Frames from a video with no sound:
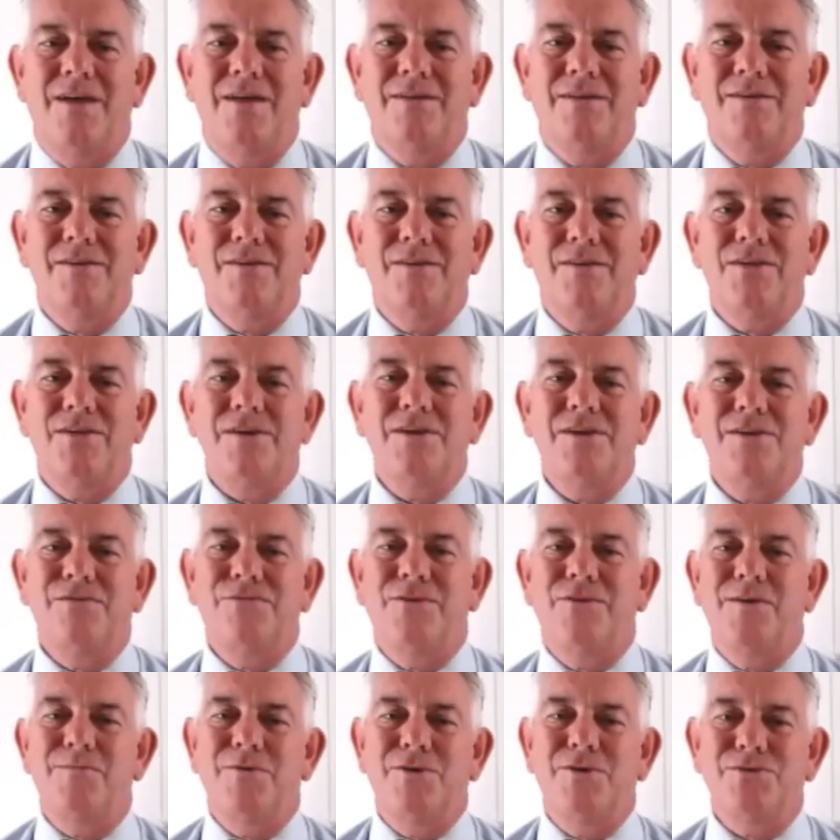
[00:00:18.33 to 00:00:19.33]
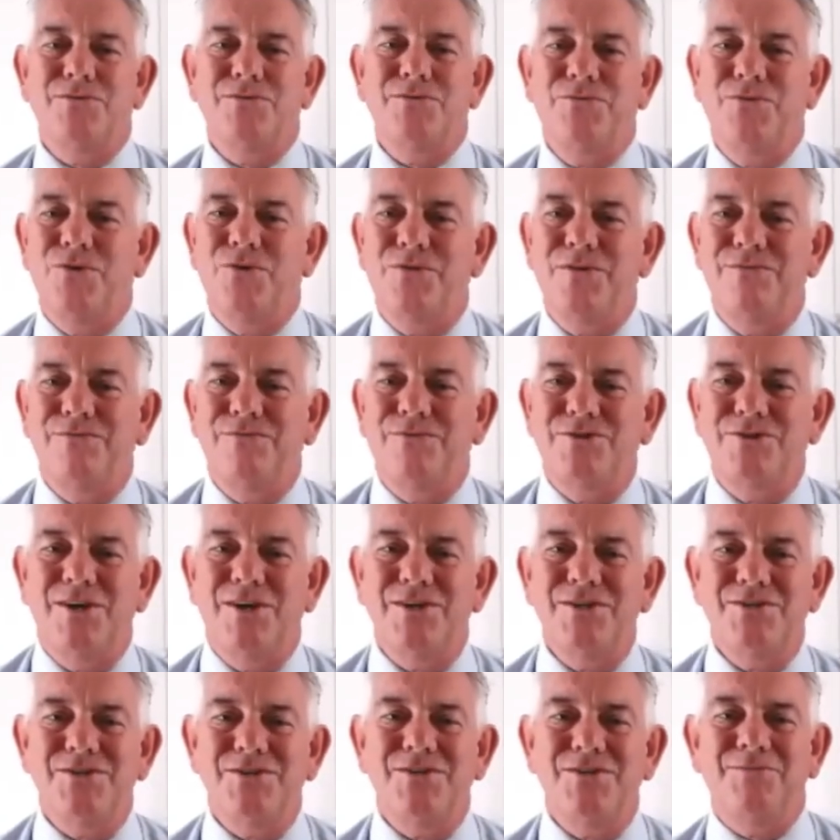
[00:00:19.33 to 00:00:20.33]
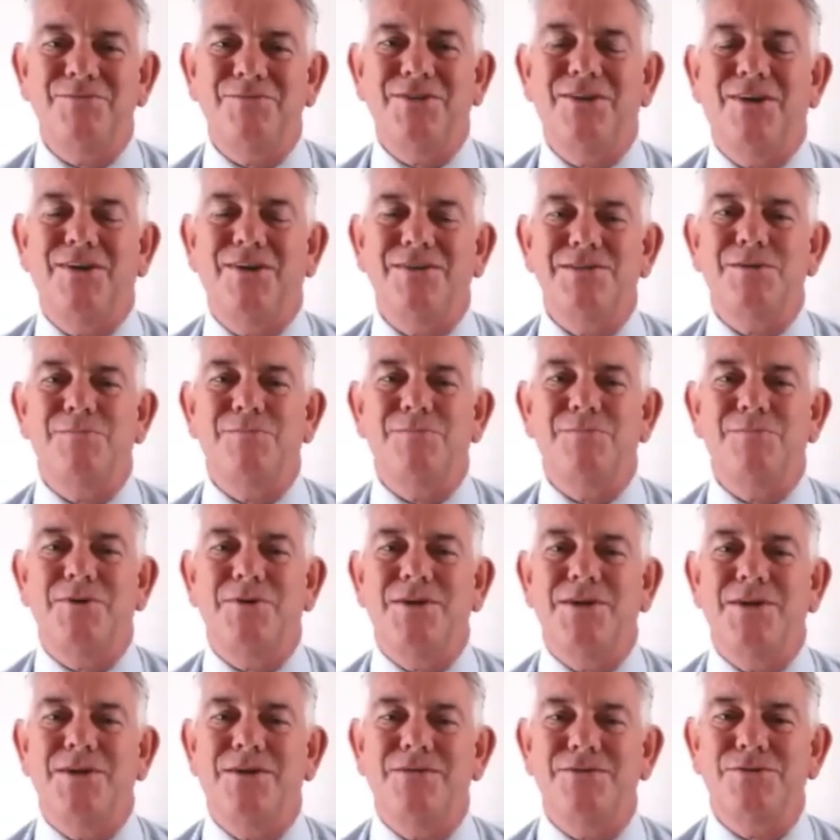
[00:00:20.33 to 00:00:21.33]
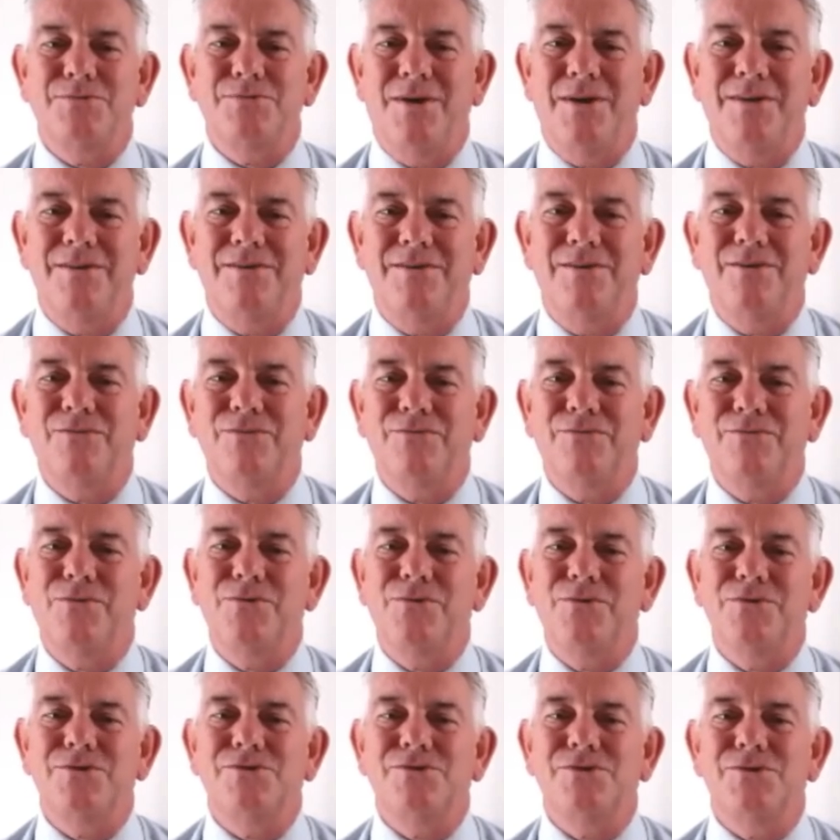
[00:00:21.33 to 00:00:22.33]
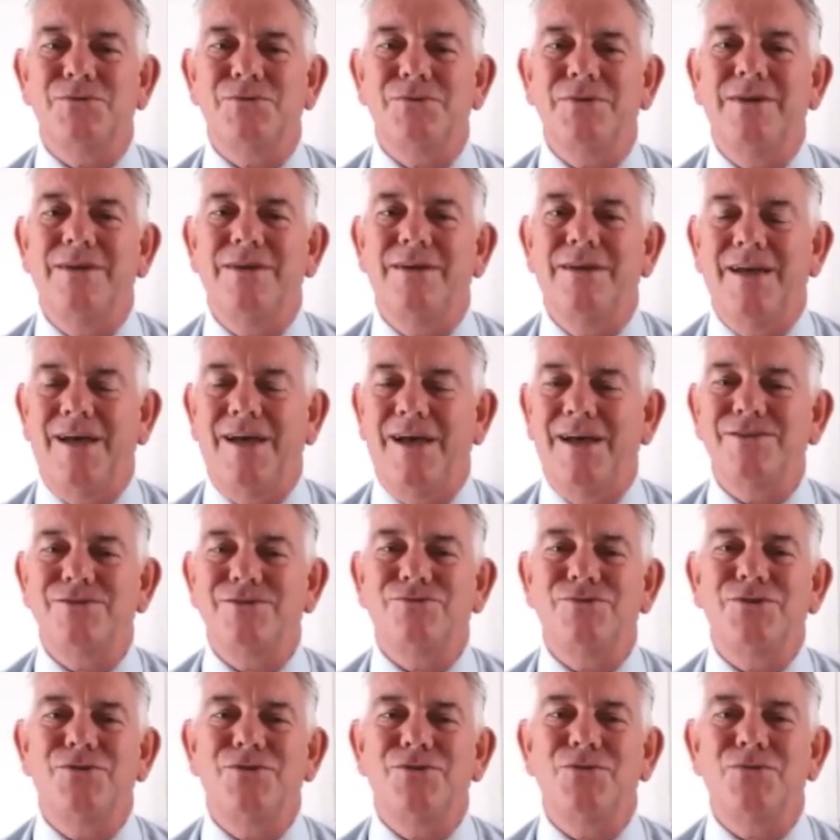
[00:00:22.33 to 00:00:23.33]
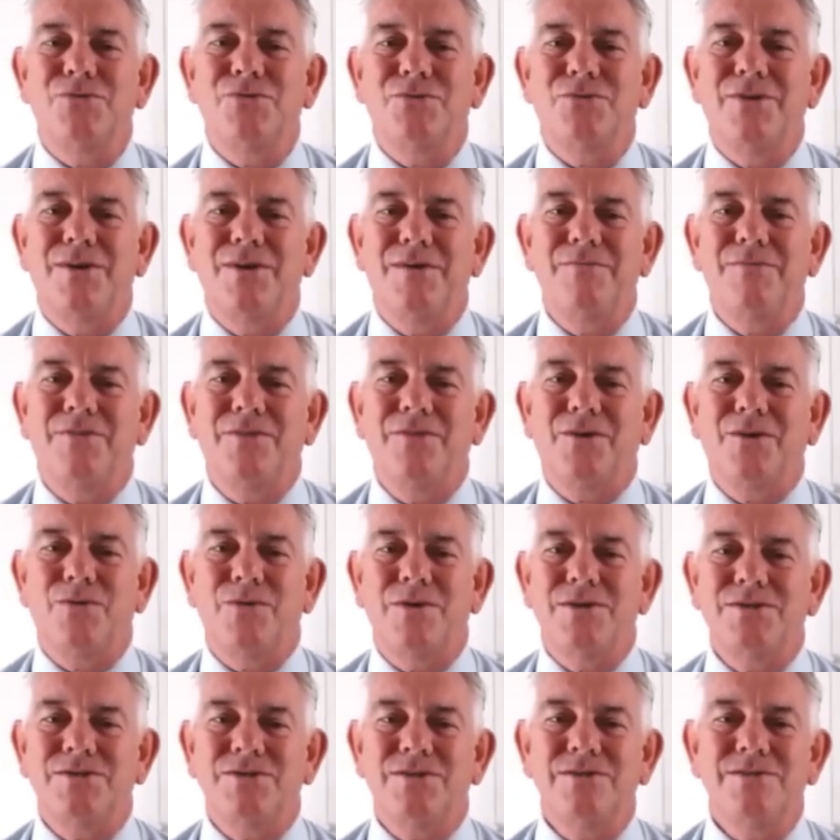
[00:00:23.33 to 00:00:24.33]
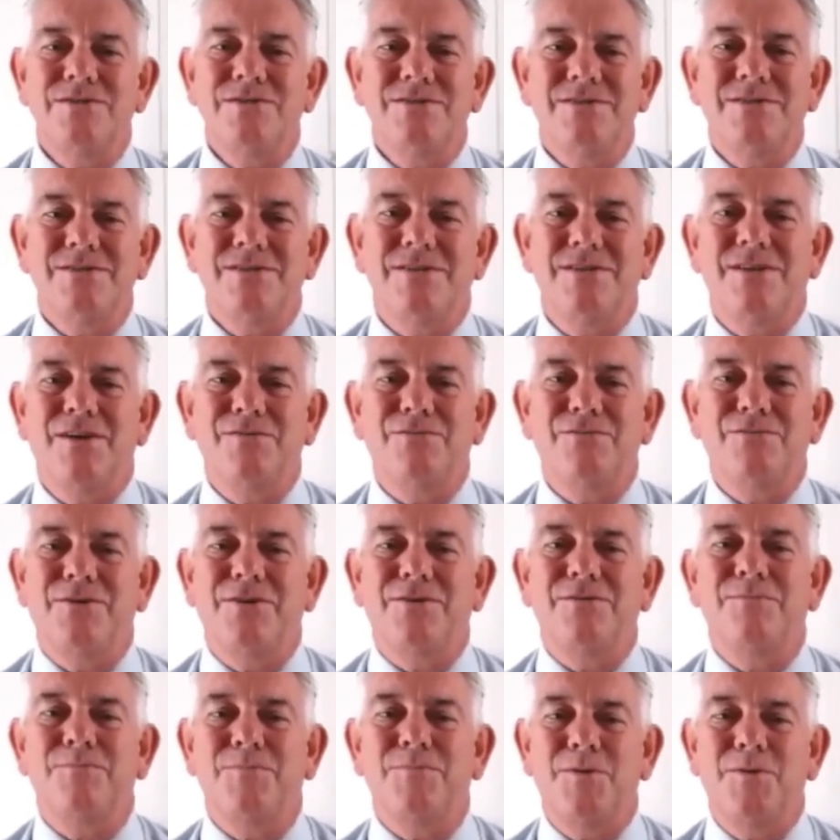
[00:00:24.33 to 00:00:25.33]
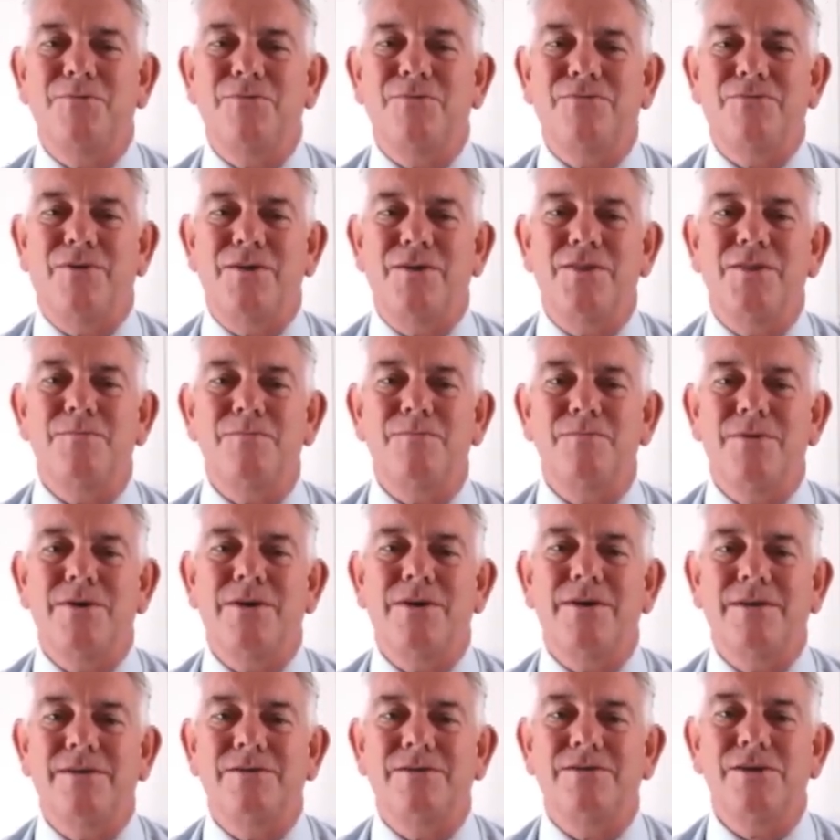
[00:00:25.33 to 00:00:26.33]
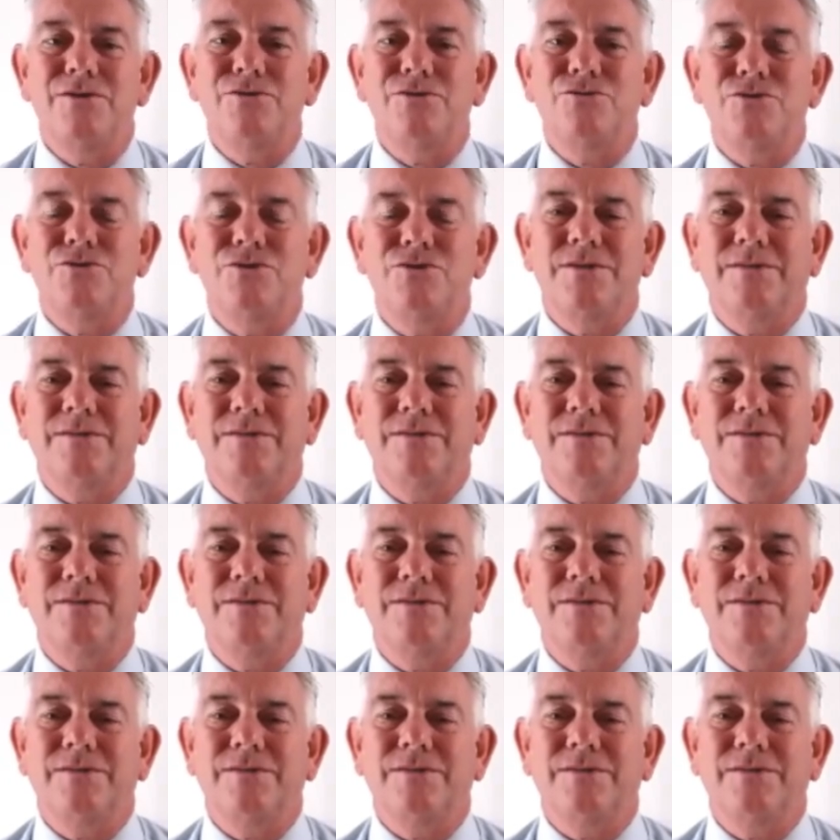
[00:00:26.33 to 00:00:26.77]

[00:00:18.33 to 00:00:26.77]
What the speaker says: Thank you very much for your invitation. I'm delighted to be here as well and look forward to answering your the questions, and hopefully people find them interesting.